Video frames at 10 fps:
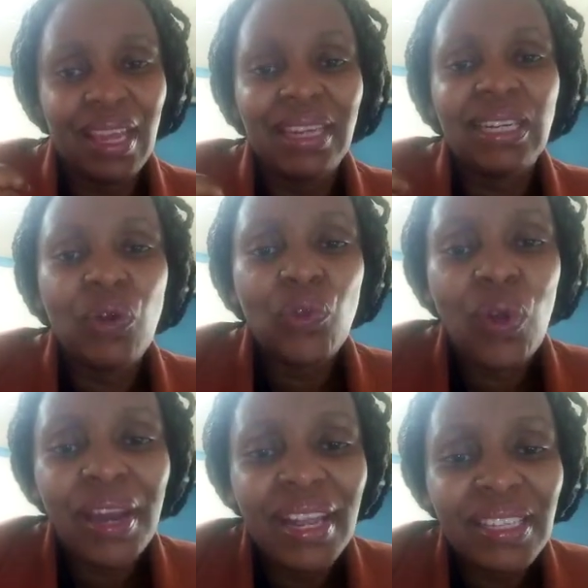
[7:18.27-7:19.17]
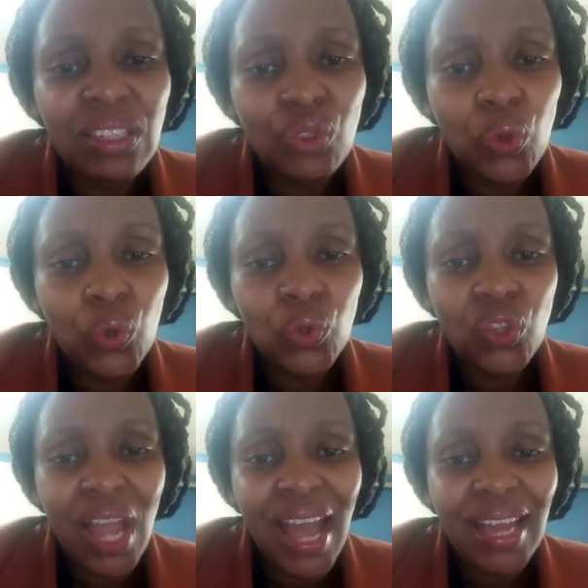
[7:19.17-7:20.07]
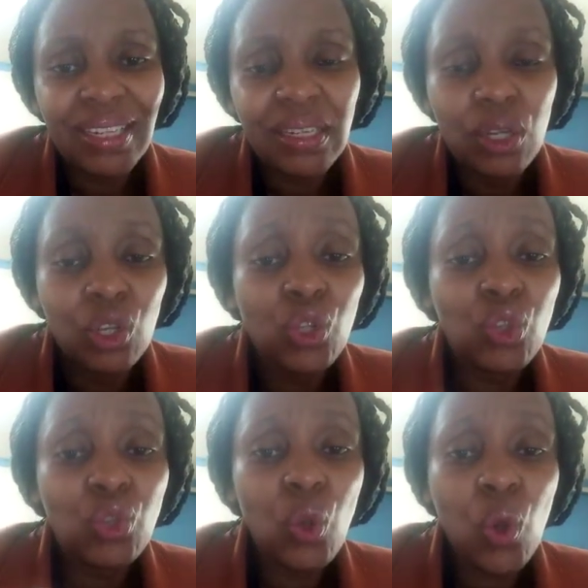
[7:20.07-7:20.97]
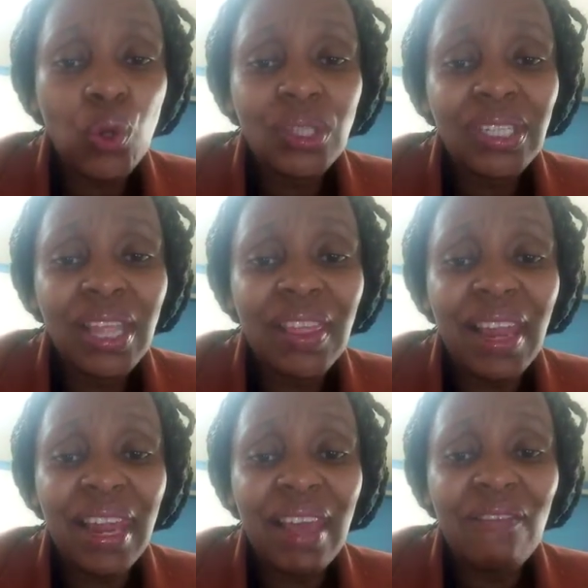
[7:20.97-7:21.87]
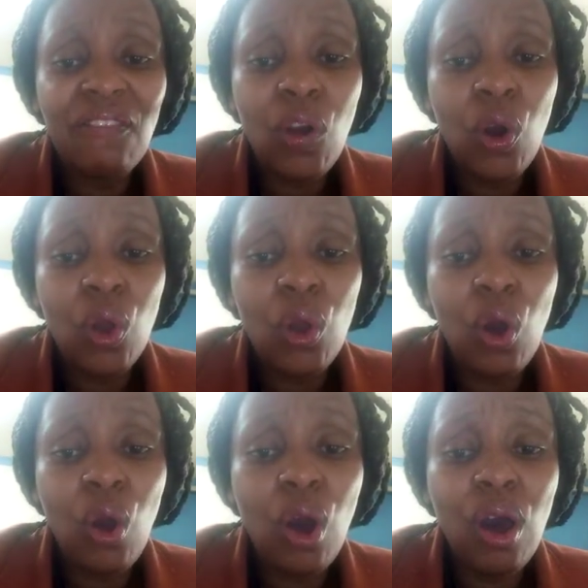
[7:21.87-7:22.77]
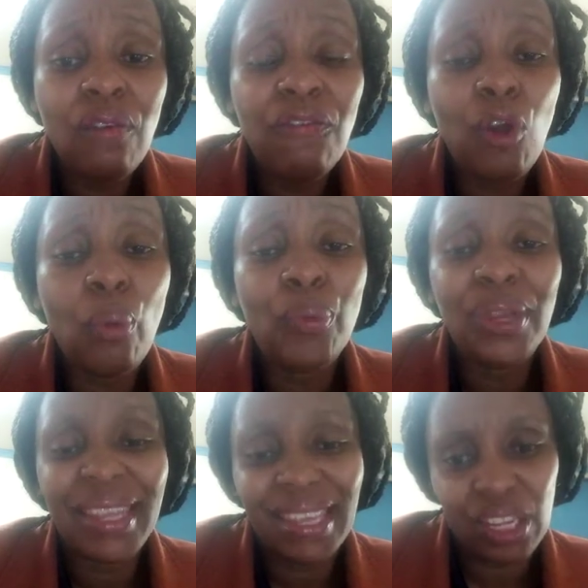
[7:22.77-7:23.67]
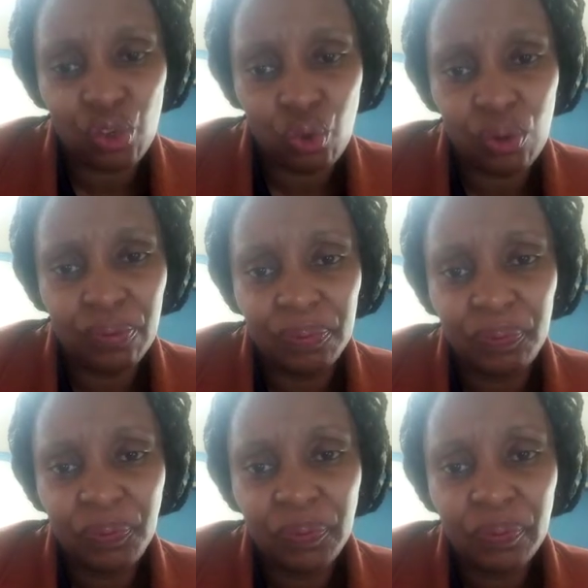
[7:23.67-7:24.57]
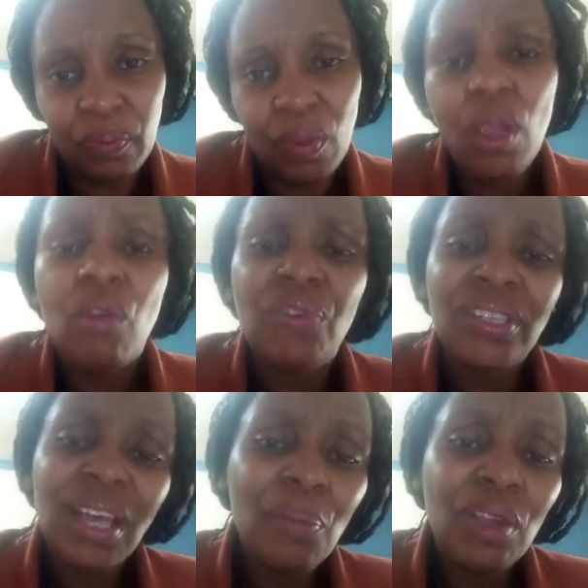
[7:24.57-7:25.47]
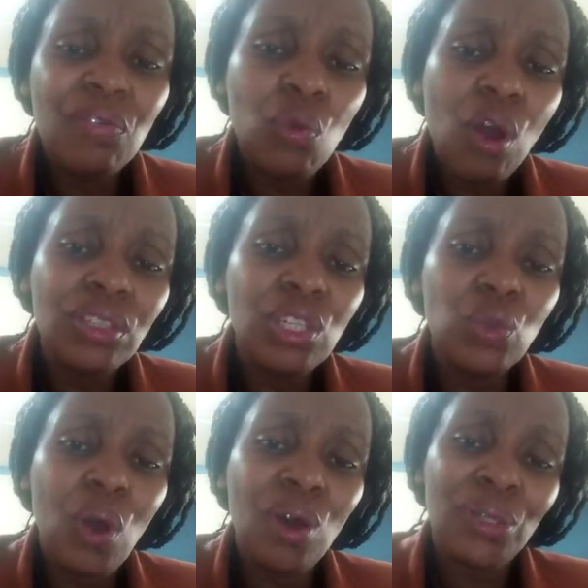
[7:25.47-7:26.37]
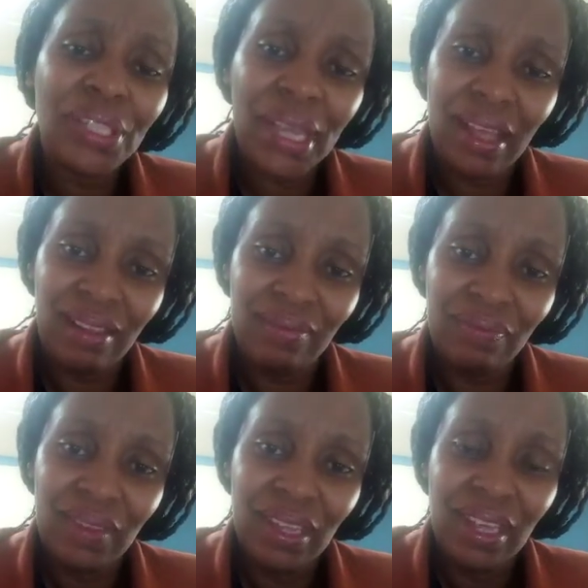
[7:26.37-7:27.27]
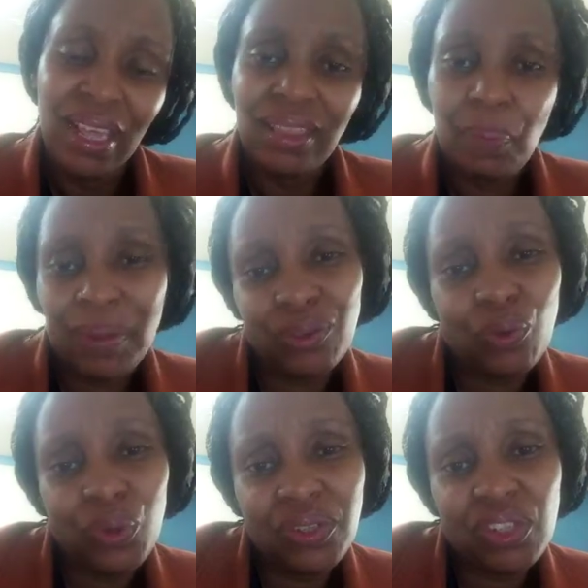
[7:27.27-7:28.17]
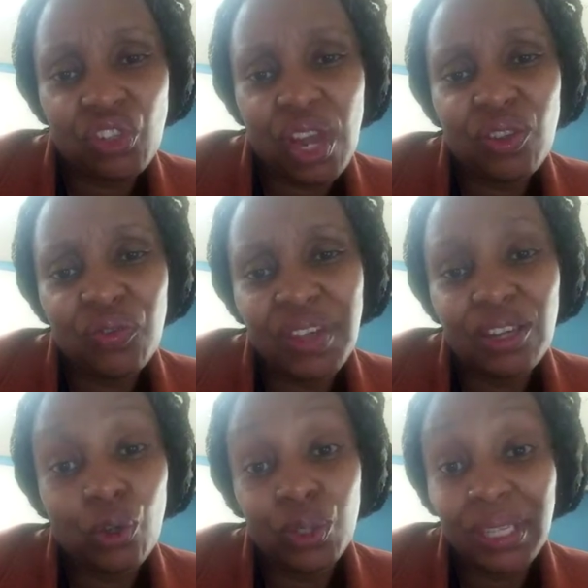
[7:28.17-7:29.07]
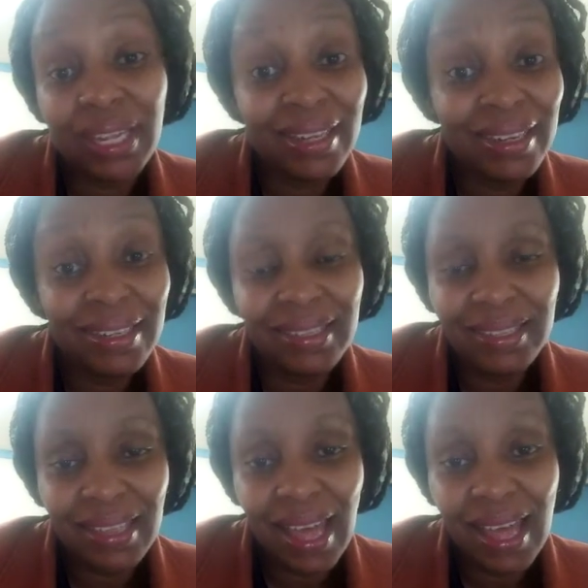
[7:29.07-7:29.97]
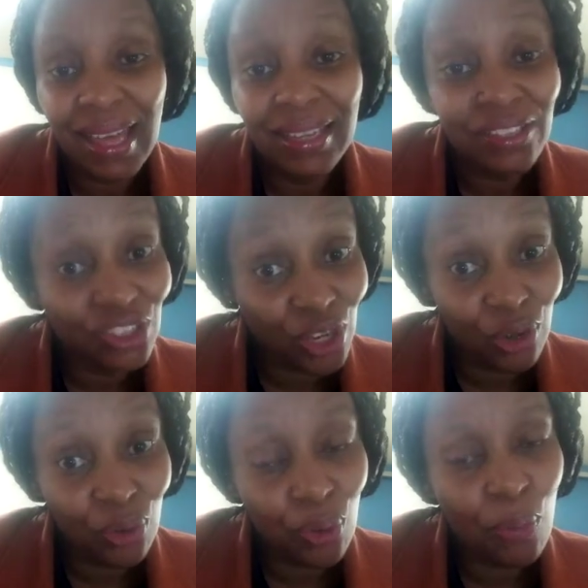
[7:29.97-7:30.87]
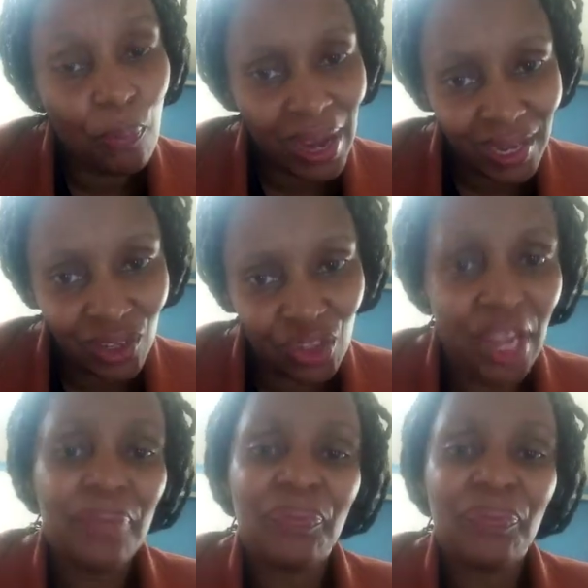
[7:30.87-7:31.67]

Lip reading: Now, the organizational chart shows the level of communication. For example, if you walked into a hotel, the person who is in charge of that hotel is the general manager.